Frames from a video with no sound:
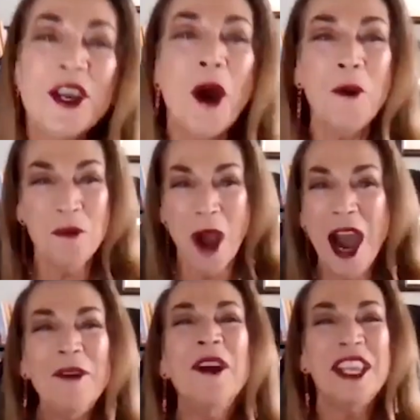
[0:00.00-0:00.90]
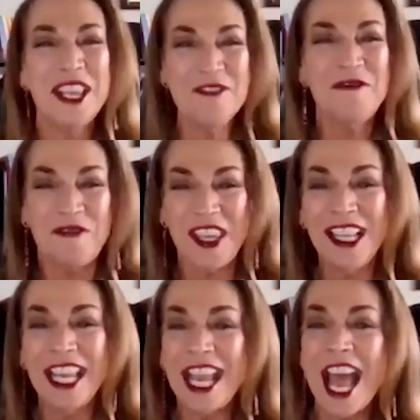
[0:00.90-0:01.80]
So what were you
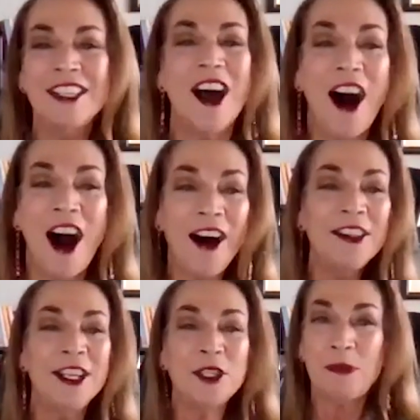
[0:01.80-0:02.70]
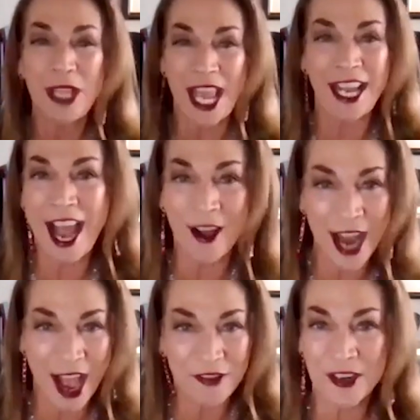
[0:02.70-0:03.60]
feeling as all this played
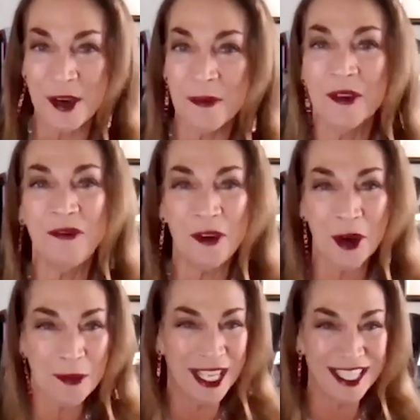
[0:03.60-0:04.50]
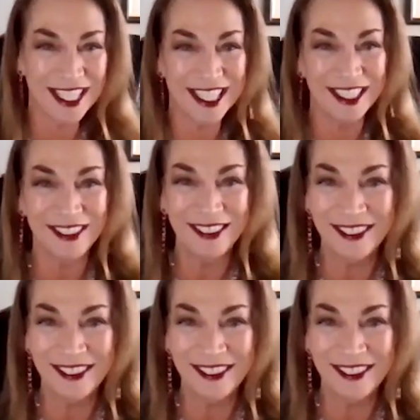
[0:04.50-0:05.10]
out after your performance?